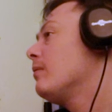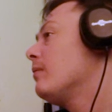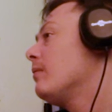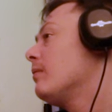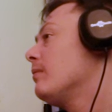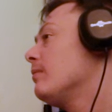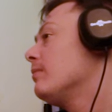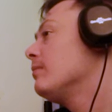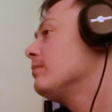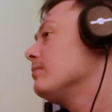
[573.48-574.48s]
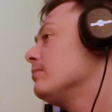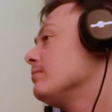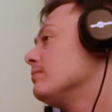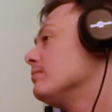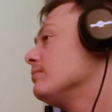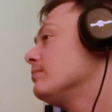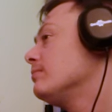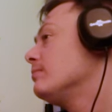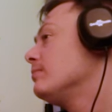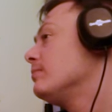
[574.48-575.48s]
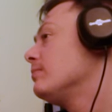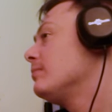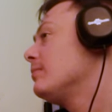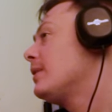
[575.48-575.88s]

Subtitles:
No words are spoken by the person on screen.